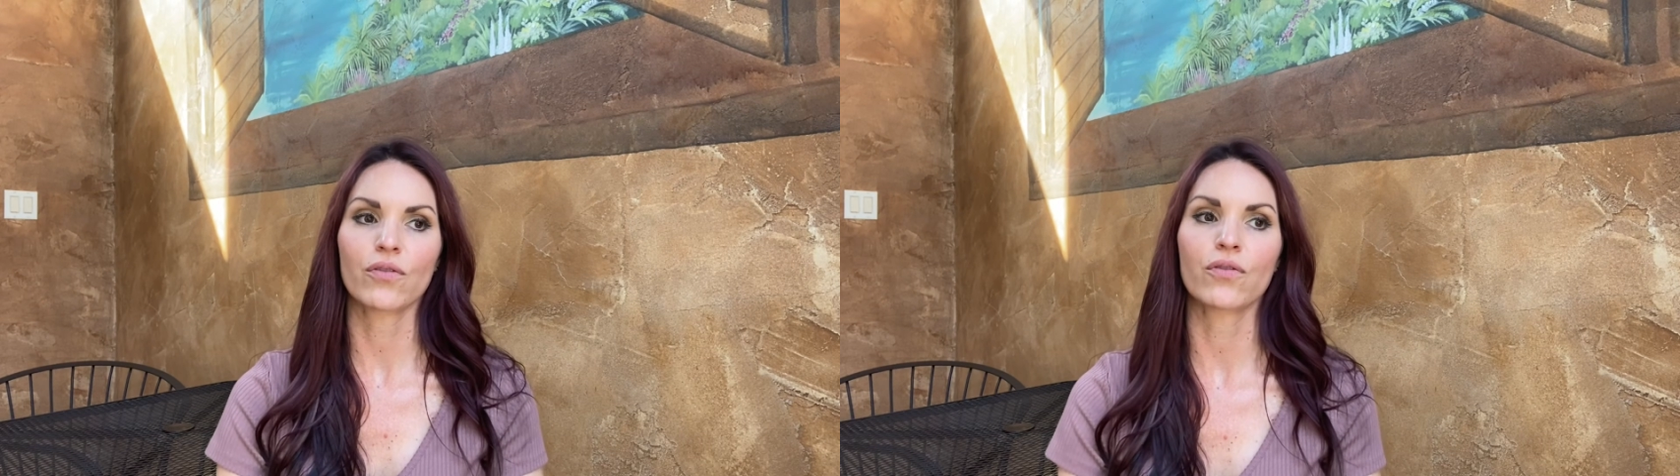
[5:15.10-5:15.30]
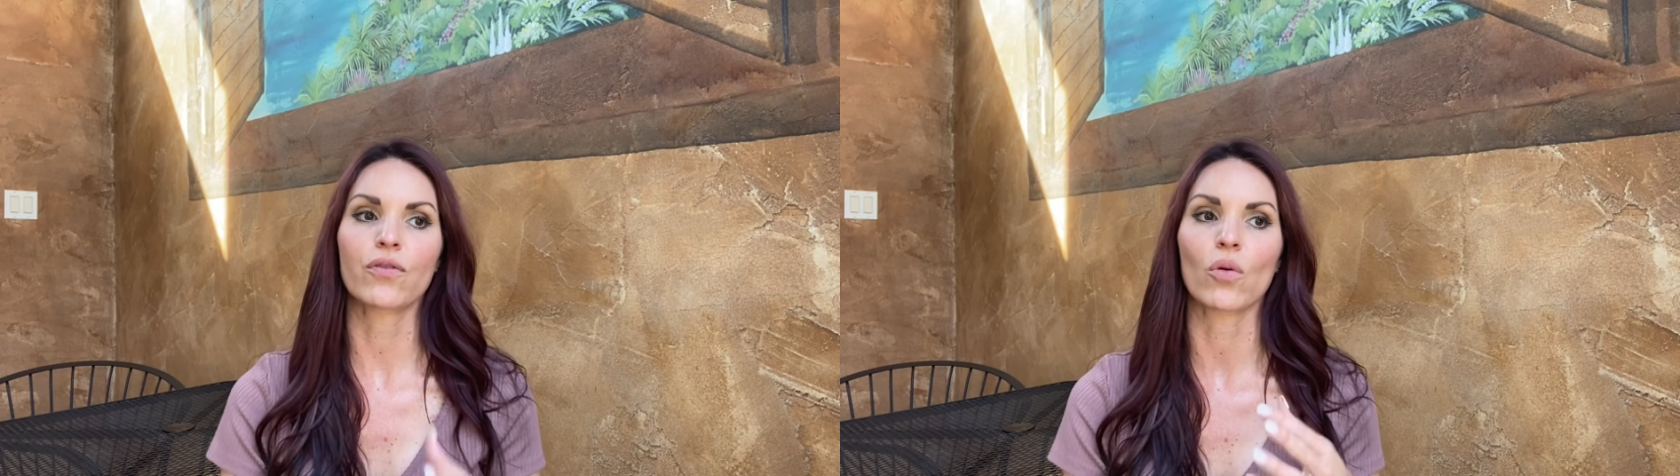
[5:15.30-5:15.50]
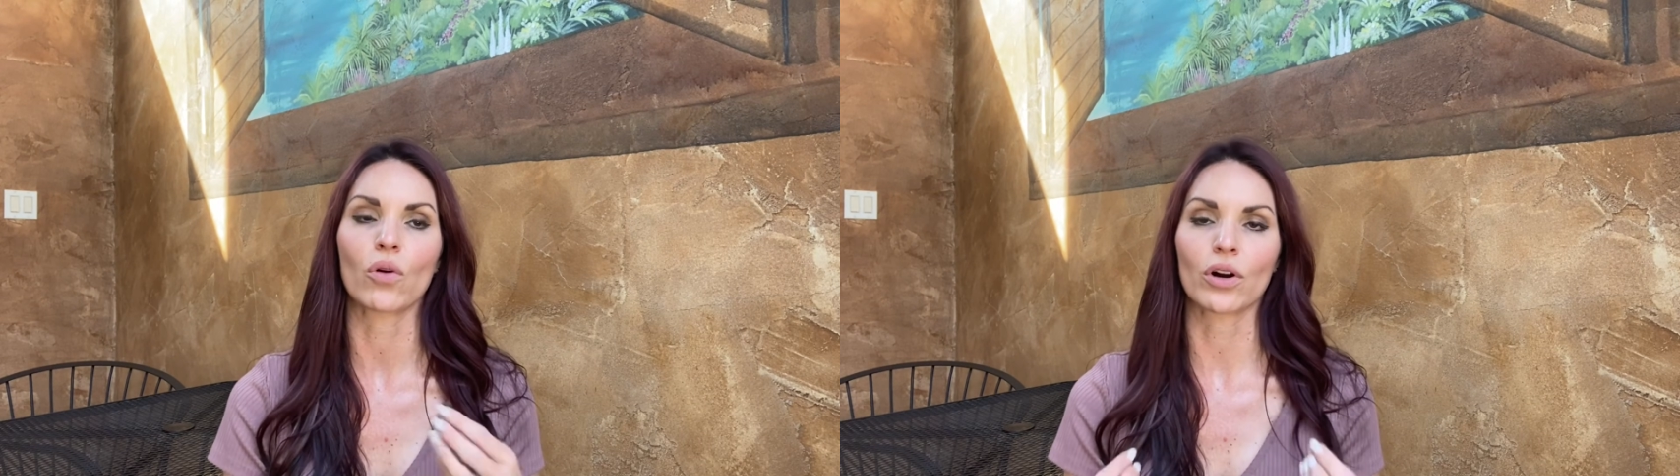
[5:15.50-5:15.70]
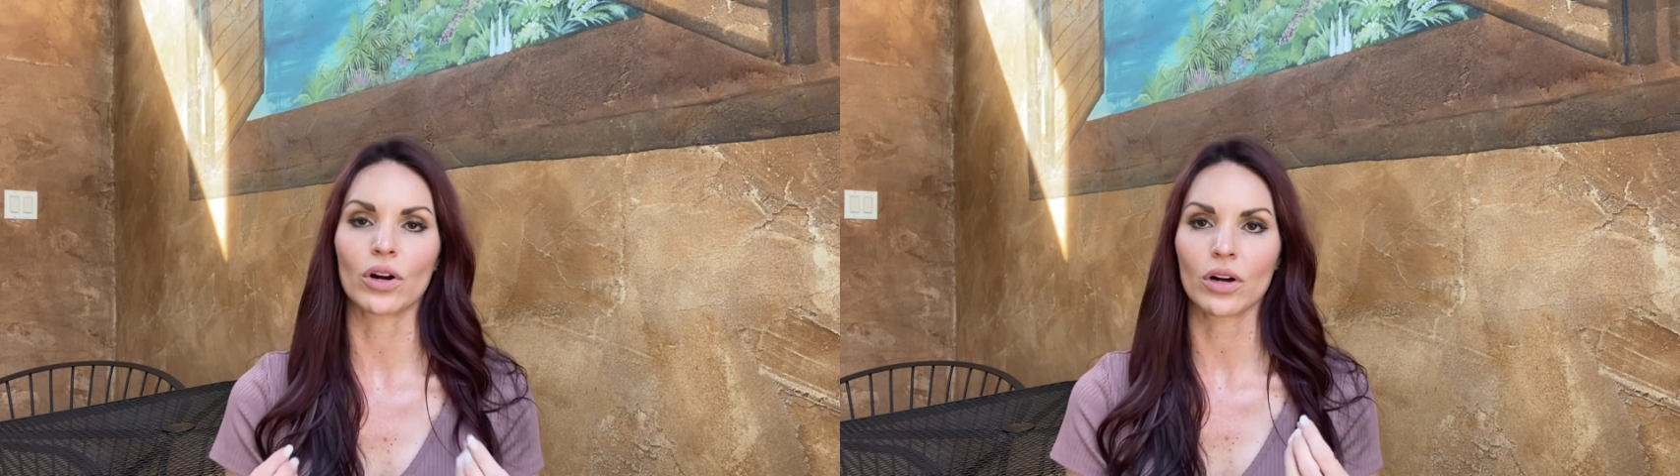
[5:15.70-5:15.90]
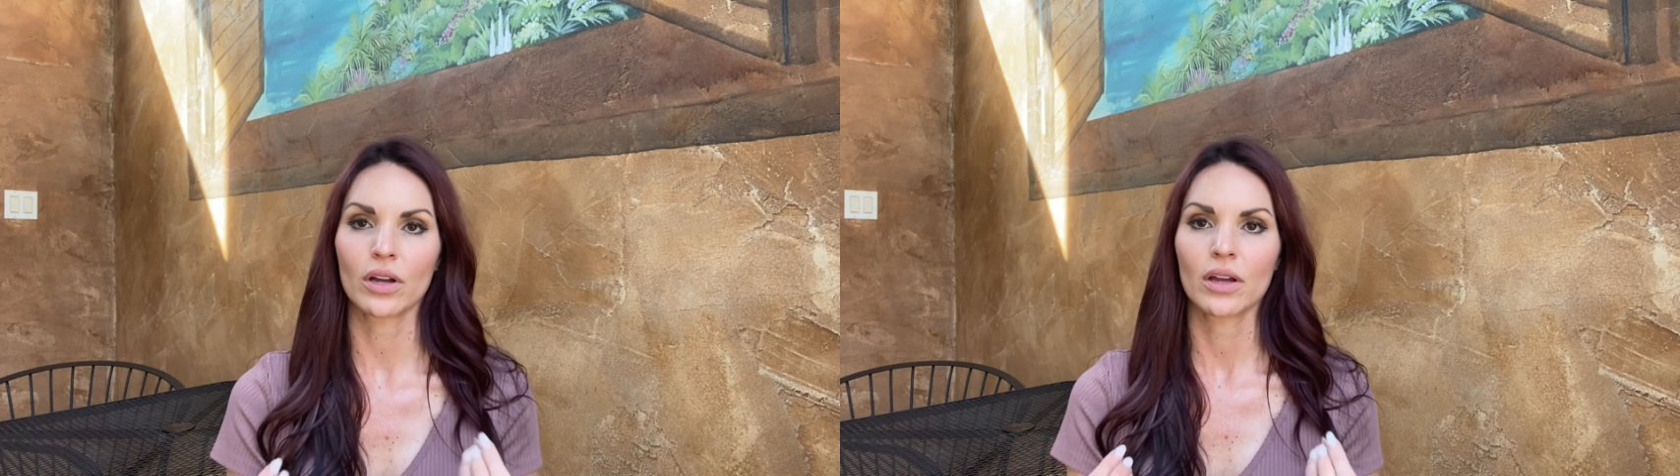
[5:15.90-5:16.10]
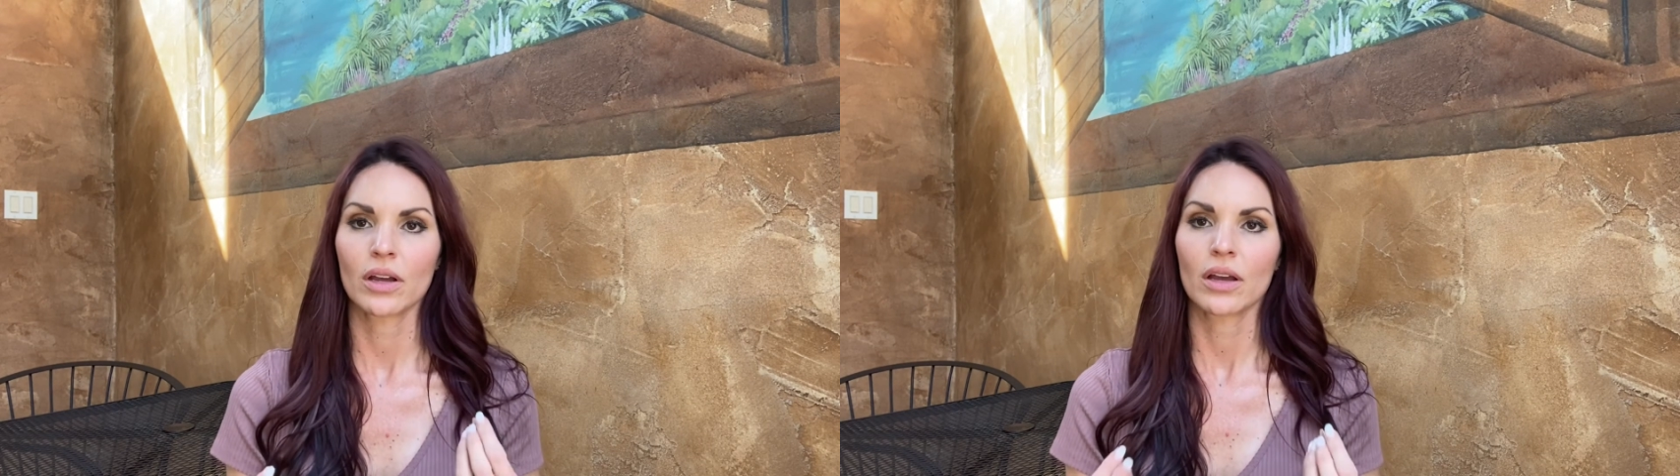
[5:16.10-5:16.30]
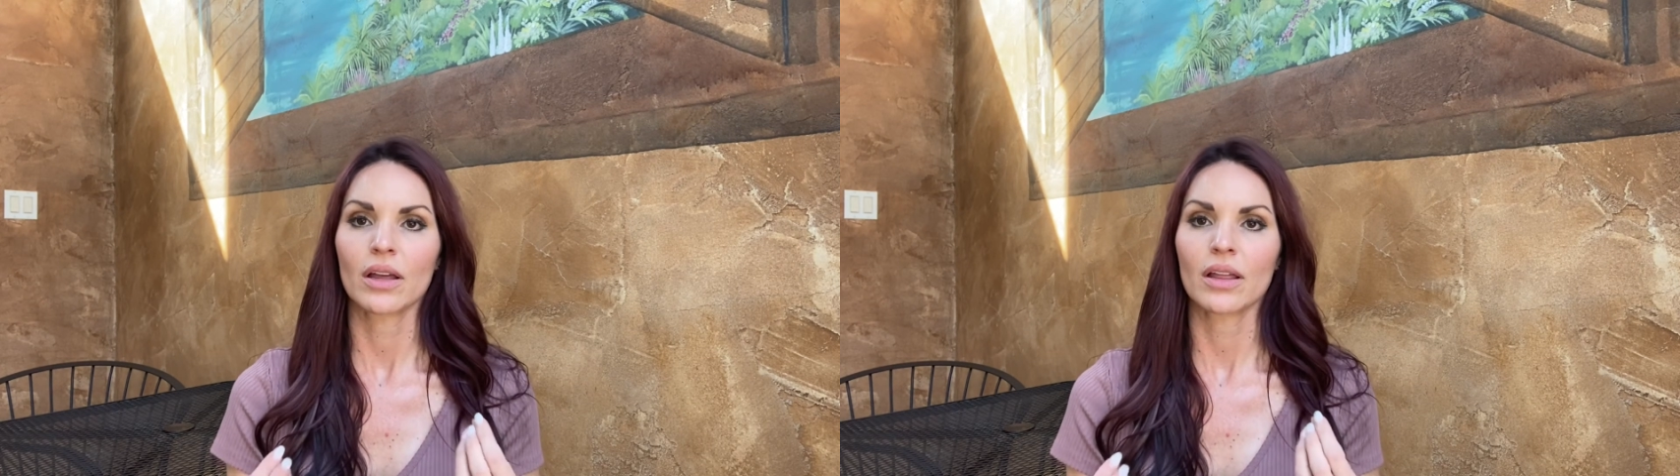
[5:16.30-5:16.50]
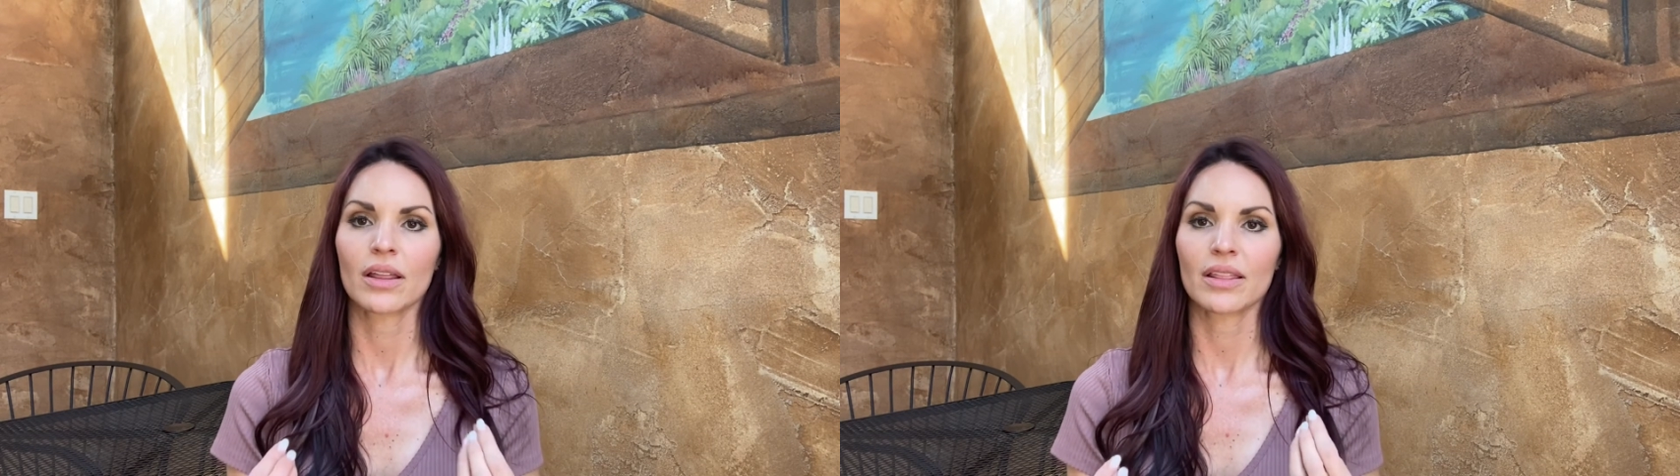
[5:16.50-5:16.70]
for
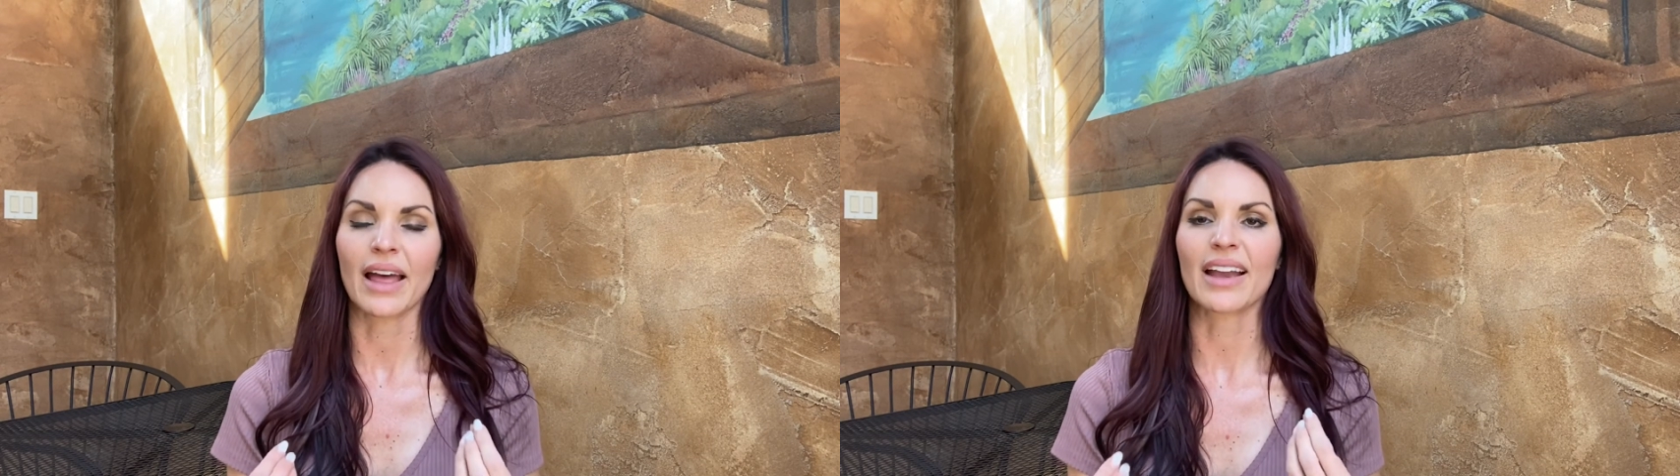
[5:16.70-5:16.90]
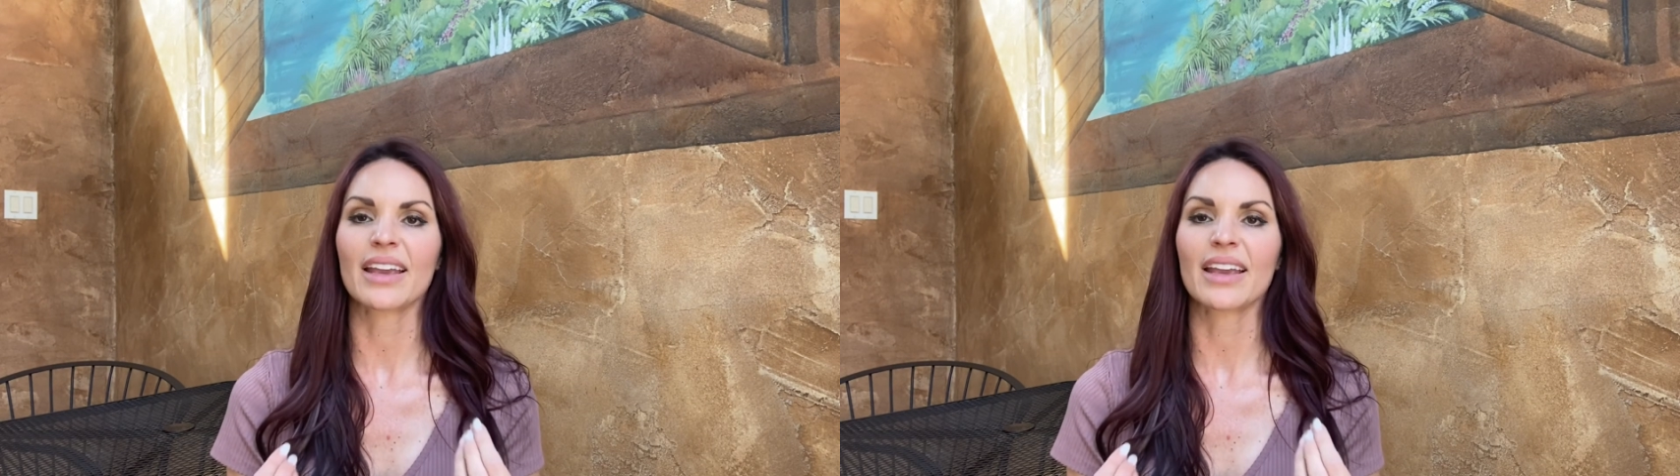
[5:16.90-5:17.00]
that